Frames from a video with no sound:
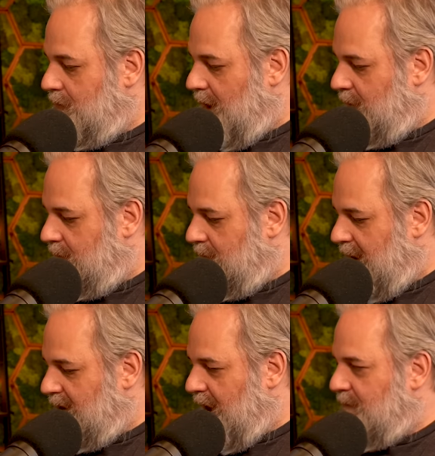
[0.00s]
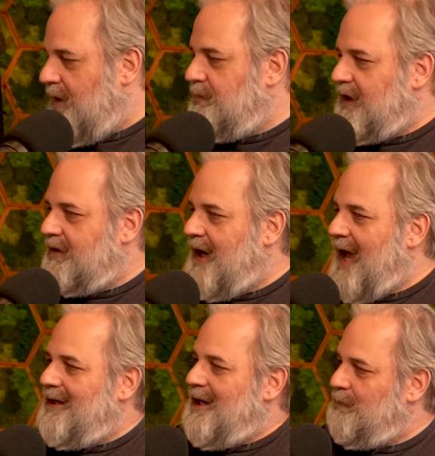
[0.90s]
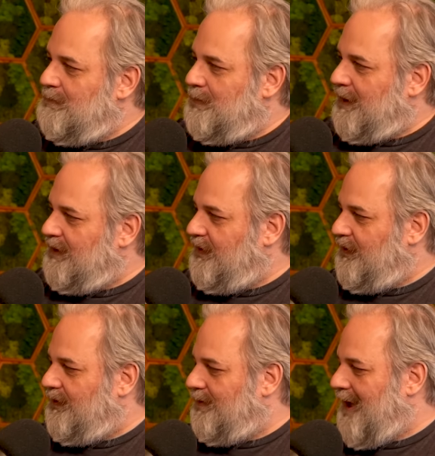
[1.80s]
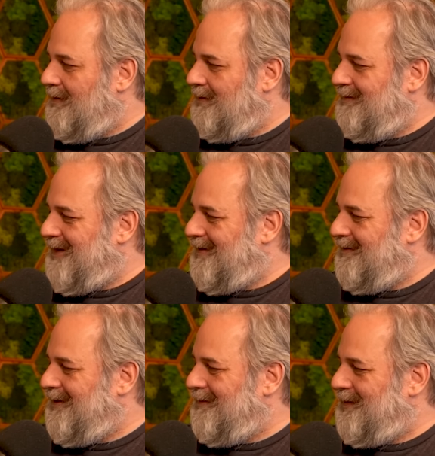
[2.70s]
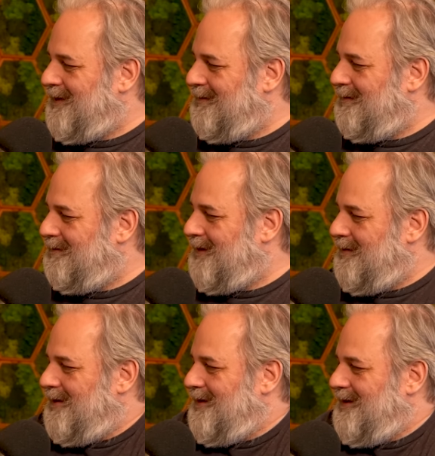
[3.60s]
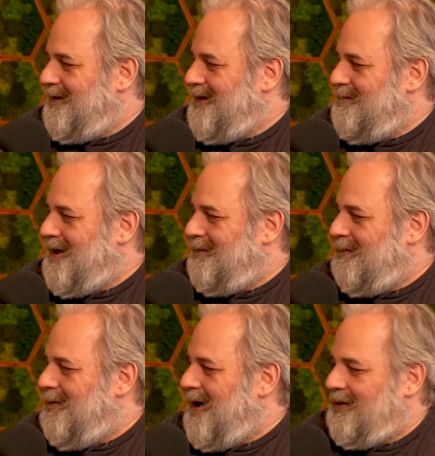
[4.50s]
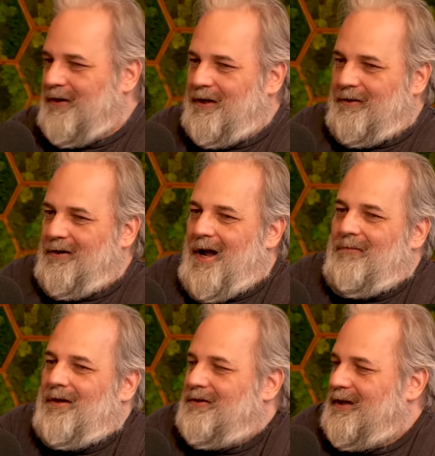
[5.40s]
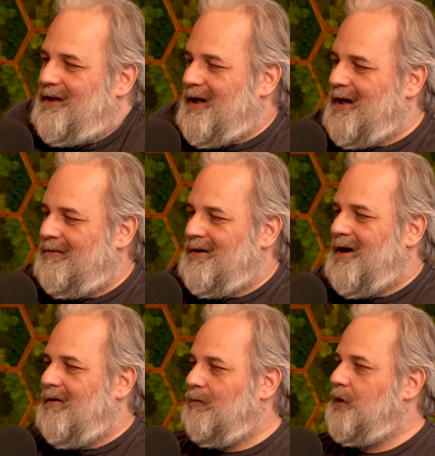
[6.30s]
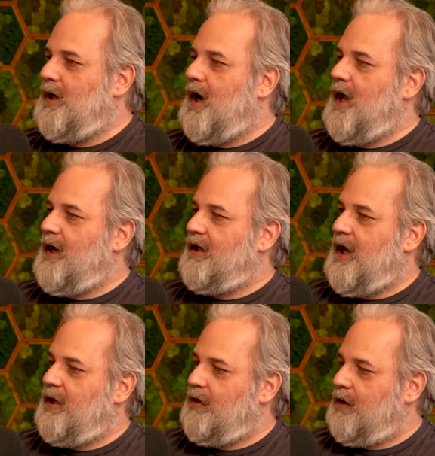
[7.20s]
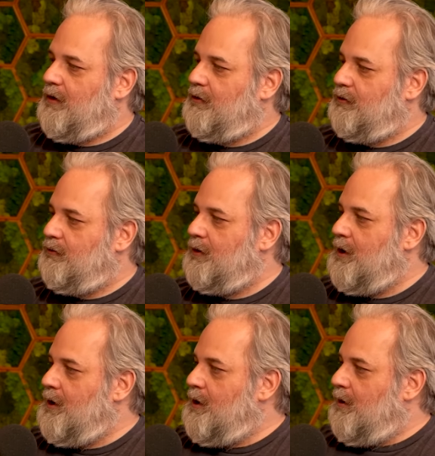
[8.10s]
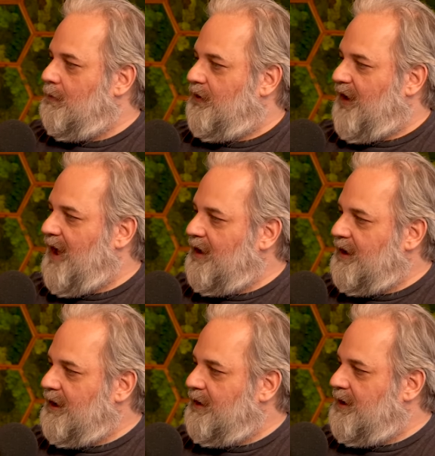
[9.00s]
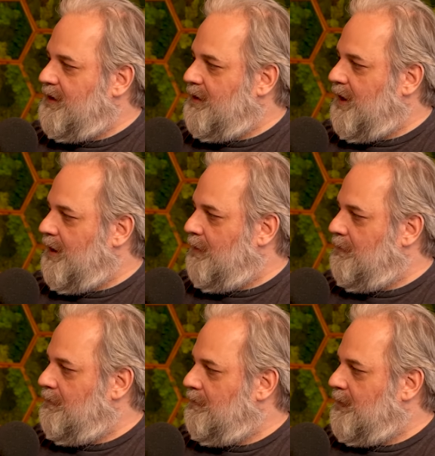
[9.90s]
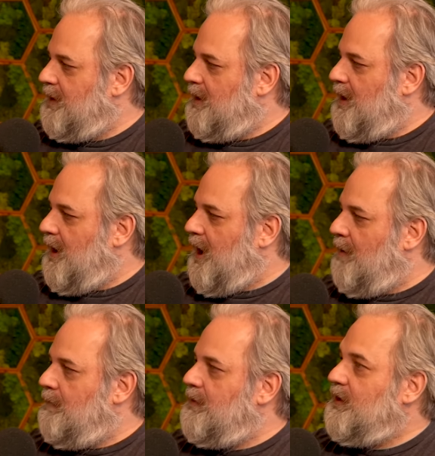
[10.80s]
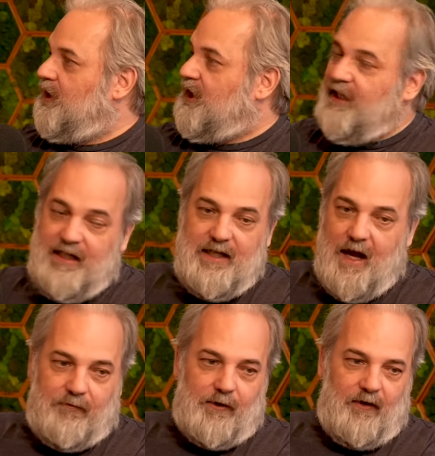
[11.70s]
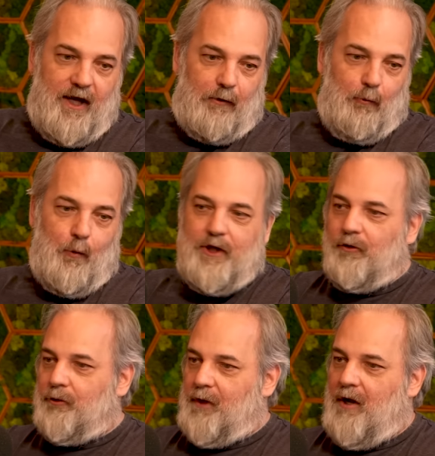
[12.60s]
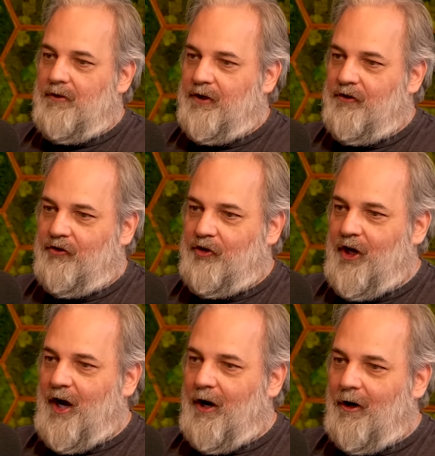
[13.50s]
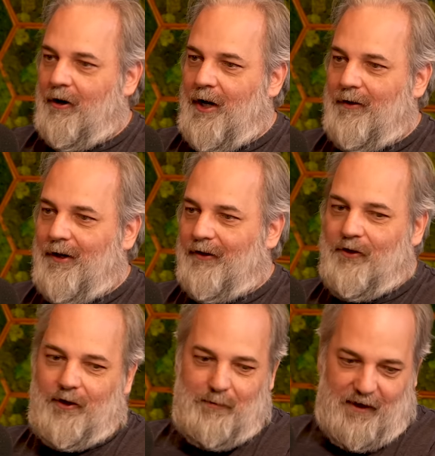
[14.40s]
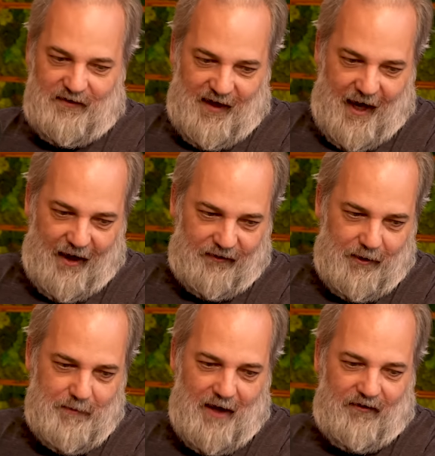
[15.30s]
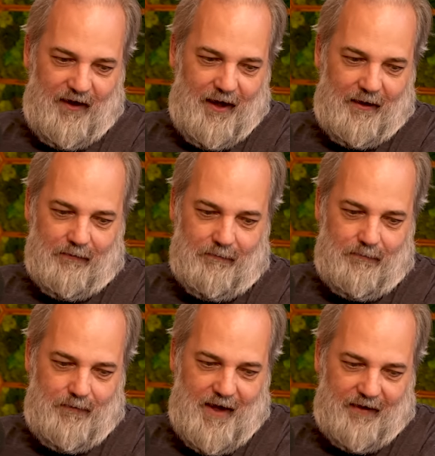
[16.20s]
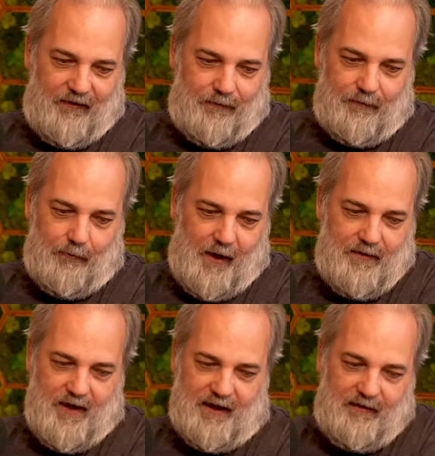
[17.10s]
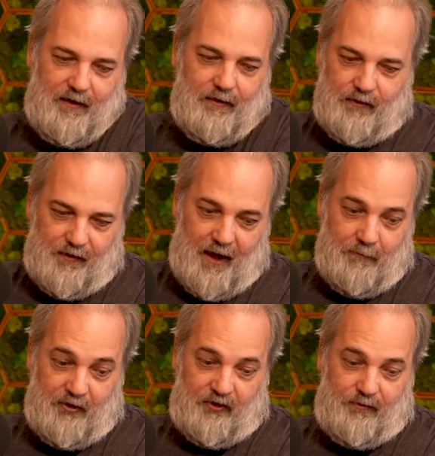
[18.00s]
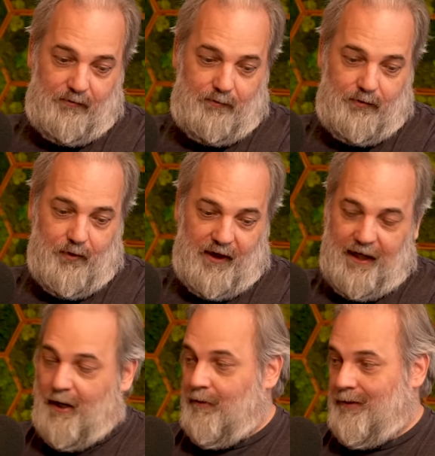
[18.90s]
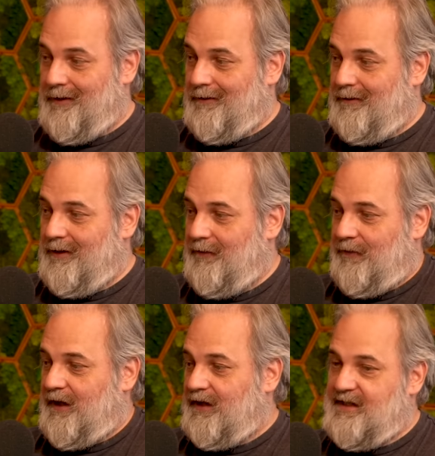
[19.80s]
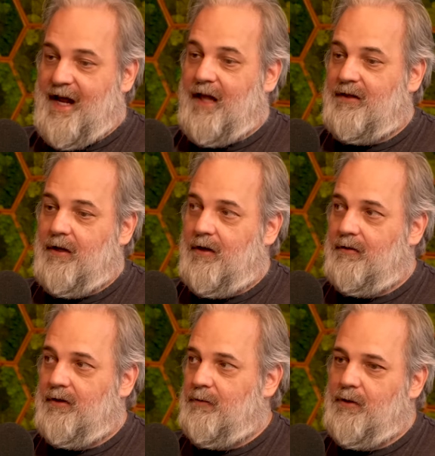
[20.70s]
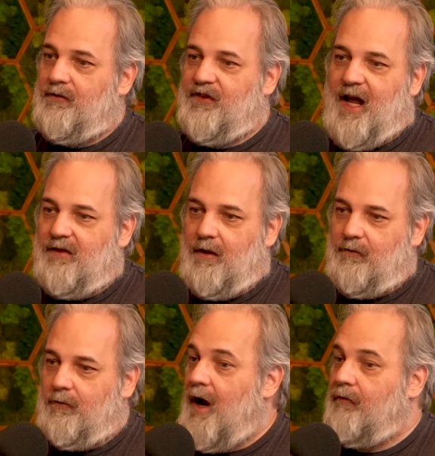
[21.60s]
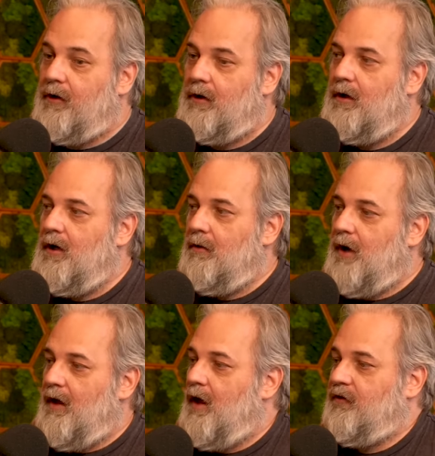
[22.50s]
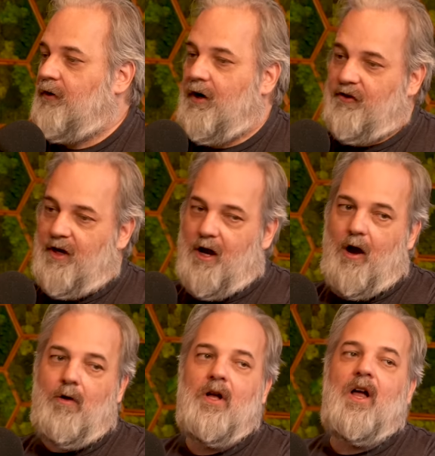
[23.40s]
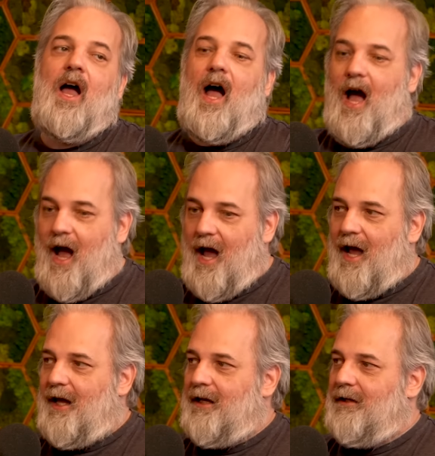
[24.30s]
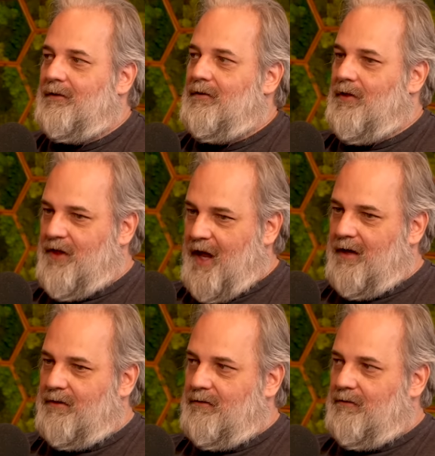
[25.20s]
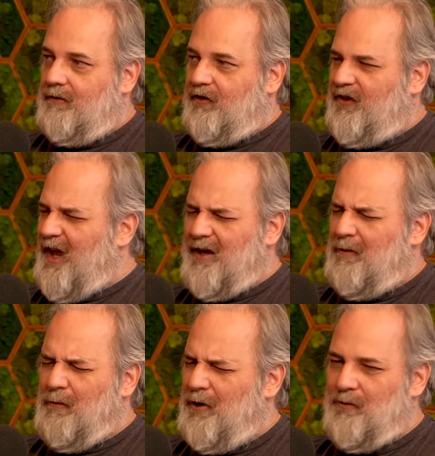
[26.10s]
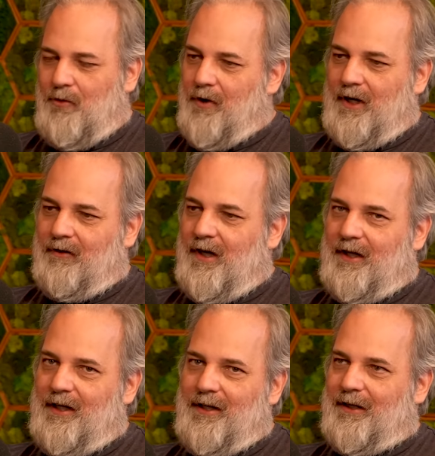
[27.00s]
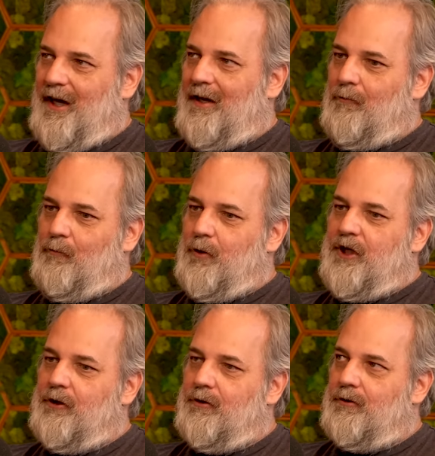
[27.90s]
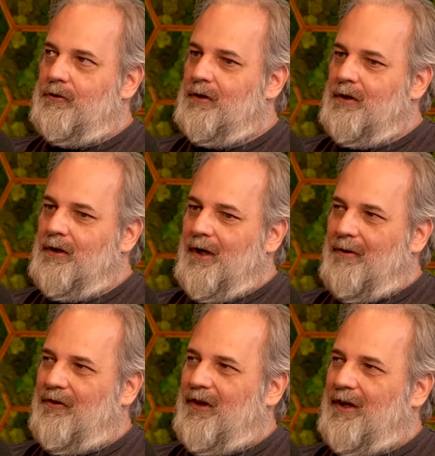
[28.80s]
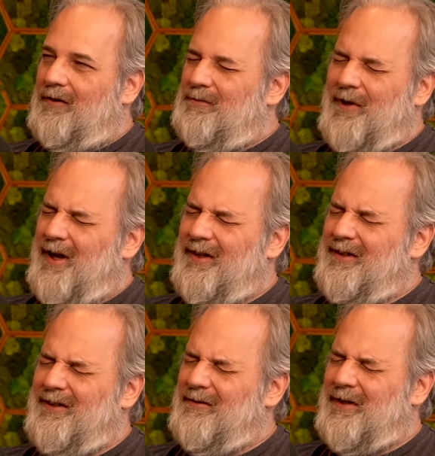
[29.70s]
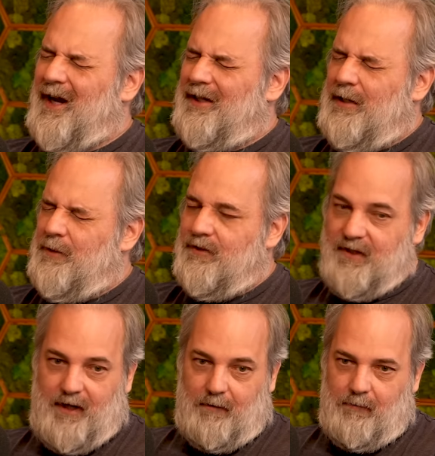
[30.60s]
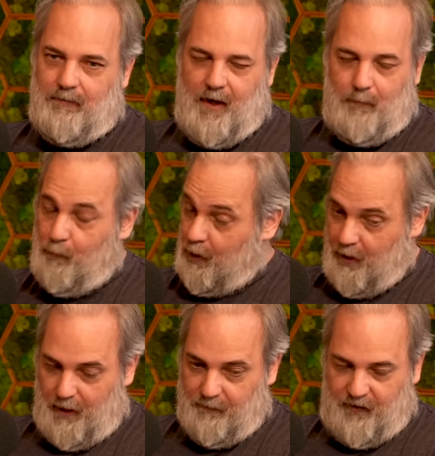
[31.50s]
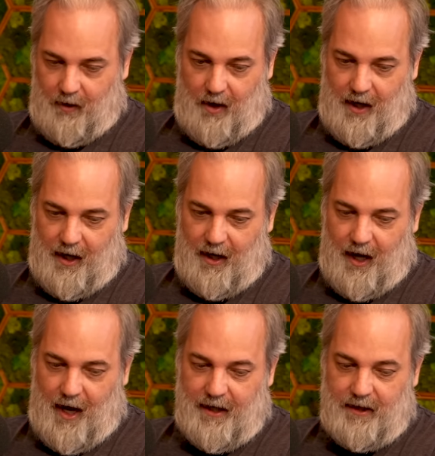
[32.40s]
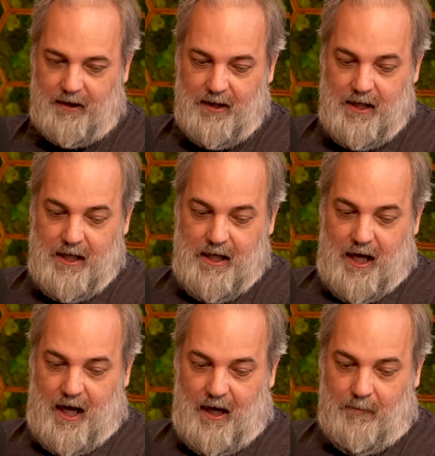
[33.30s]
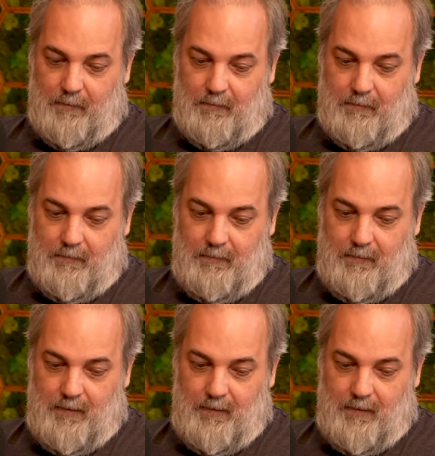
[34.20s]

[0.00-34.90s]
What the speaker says: going to not name him because I don't know if he might want credit or not want credit. I don't know. But I had an editor who was editing, and then he never like wheeled around in his chair and like took me to task. I'm not saying that's great that he didn't do that. I'm just pointing out that he fucking sat there, and he would have sat there forever, as far as I know. I then said at one point, like in a kind of weird, I was like, but you know what? I keep using that word. I'm sorry. And I don't